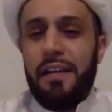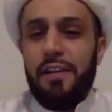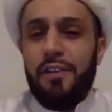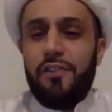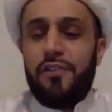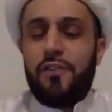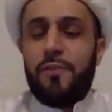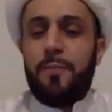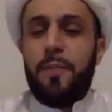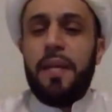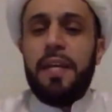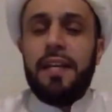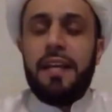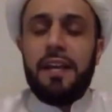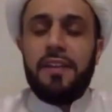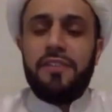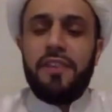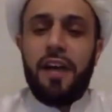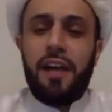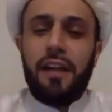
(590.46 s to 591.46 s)
he's
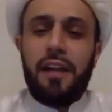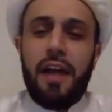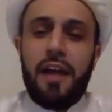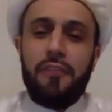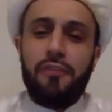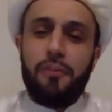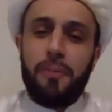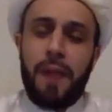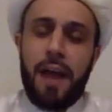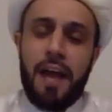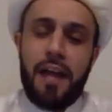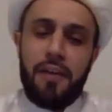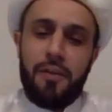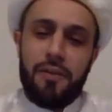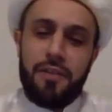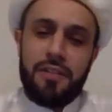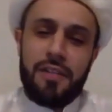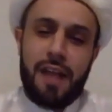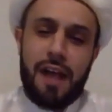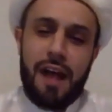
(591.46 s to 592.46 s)
speaking to Allah
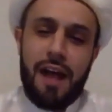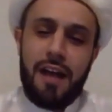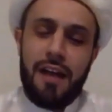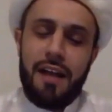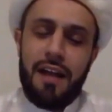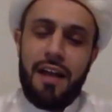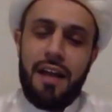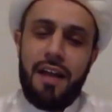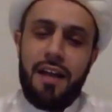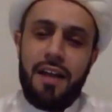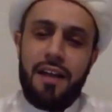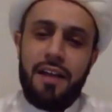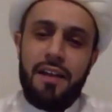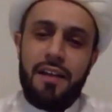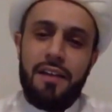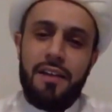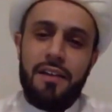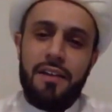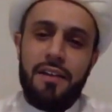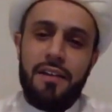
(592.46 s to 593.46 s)
subhanahu wa ta'ala
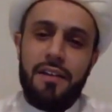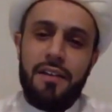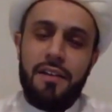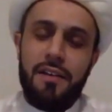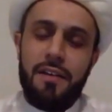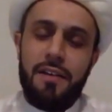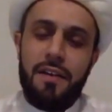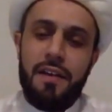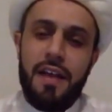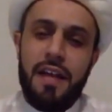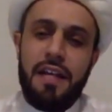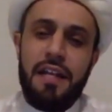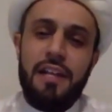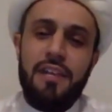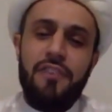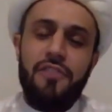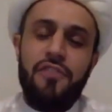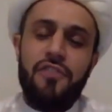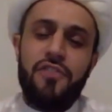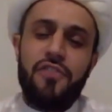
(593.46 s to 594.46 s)
and
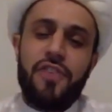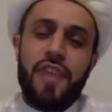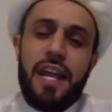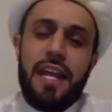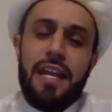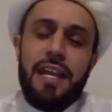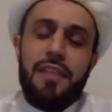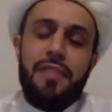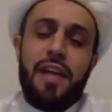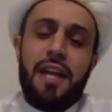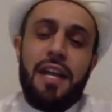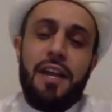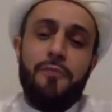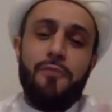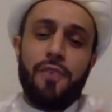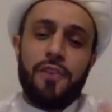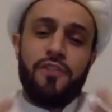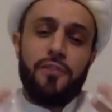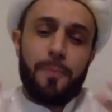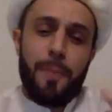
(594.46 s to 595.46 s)
he's saying
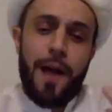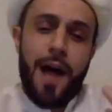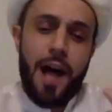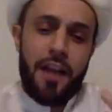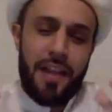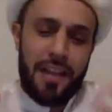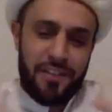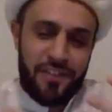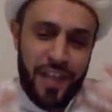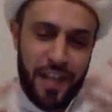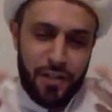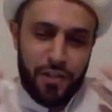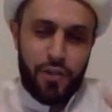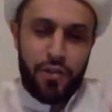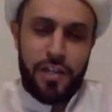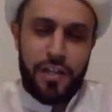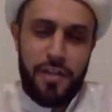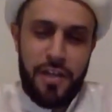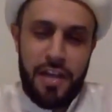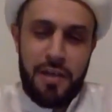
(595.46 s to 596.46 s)
that if it's
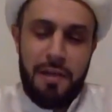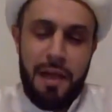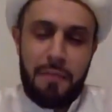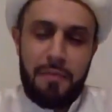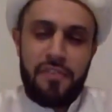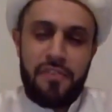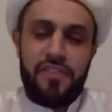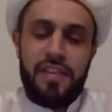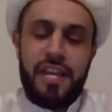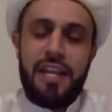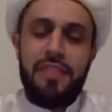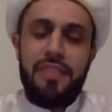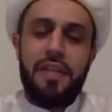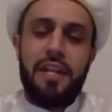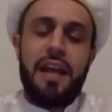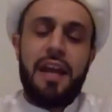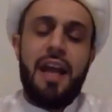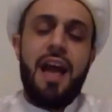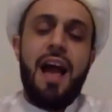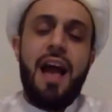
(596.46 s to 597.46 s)
essentially the Imam is
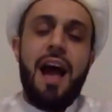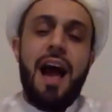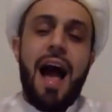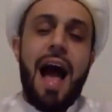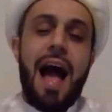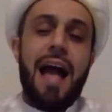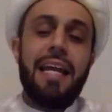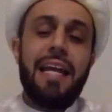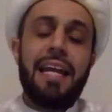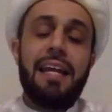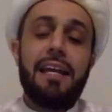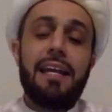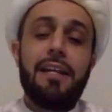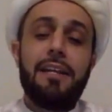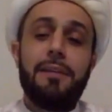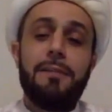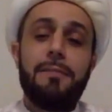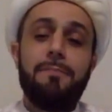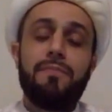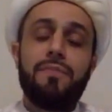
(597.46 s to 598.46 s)
saying that I
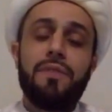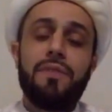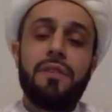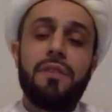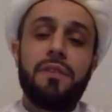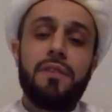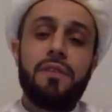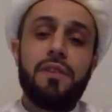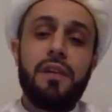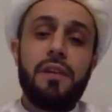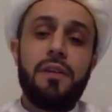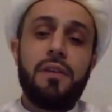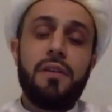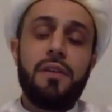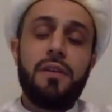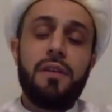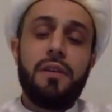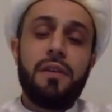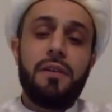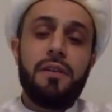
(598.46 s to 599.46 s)
can
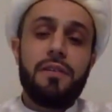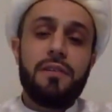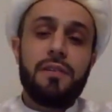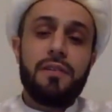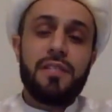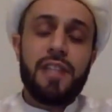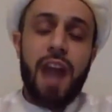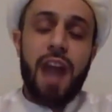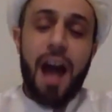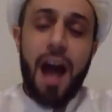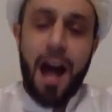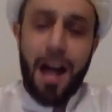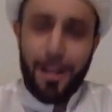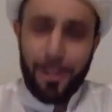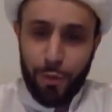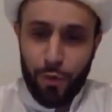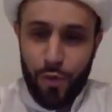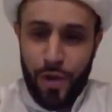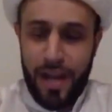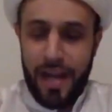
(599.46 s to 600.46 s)

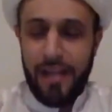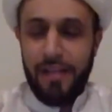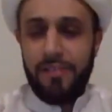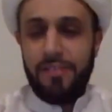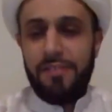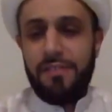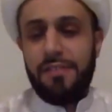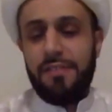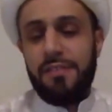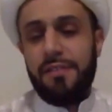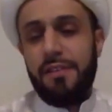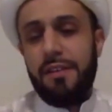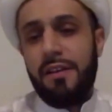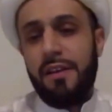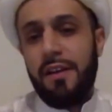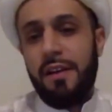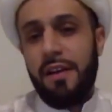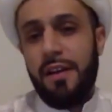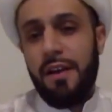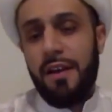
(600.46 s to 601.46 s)
tolerate
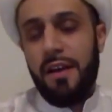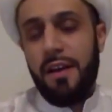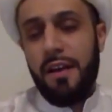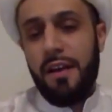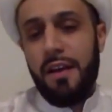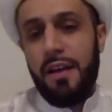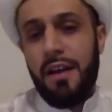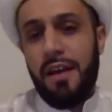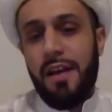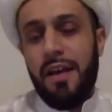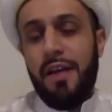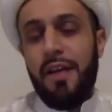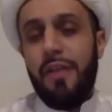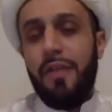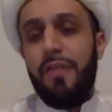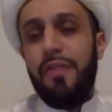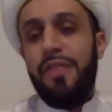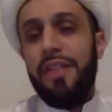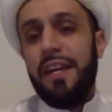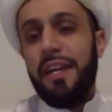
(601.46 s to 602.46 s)

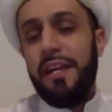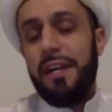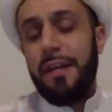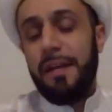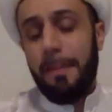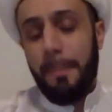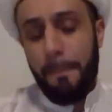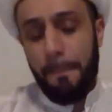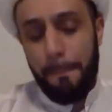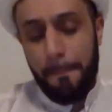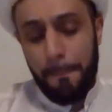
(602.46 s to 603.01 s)
the